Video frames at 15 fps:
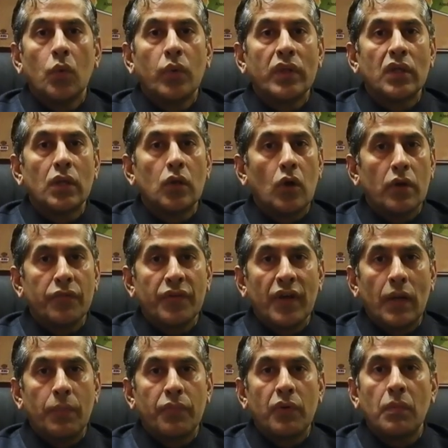with a lot of
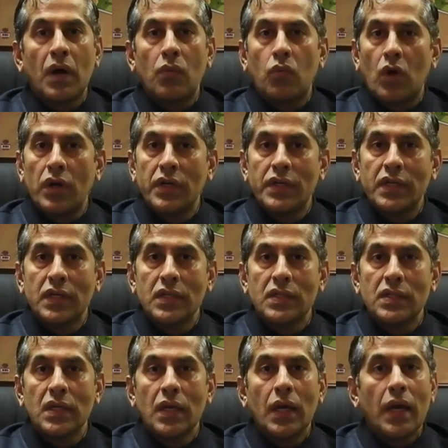help from our
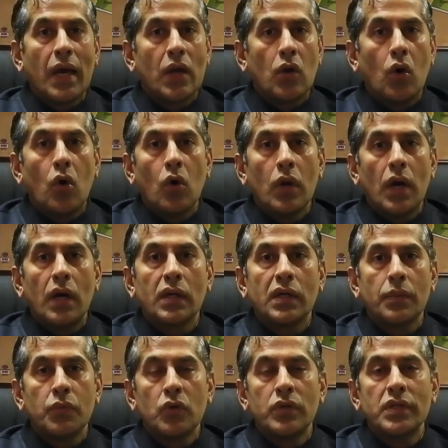volunteers and all our
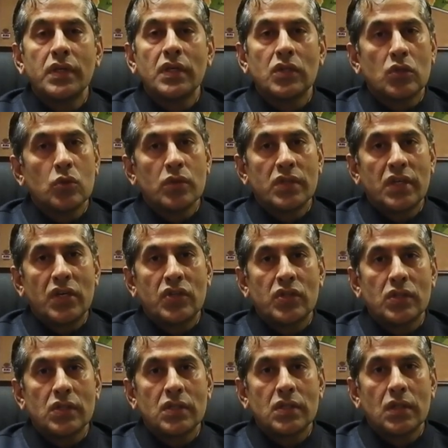community
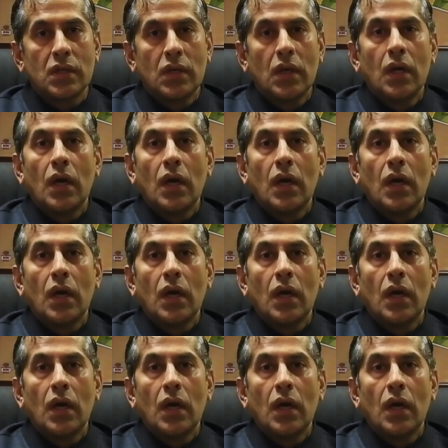associations.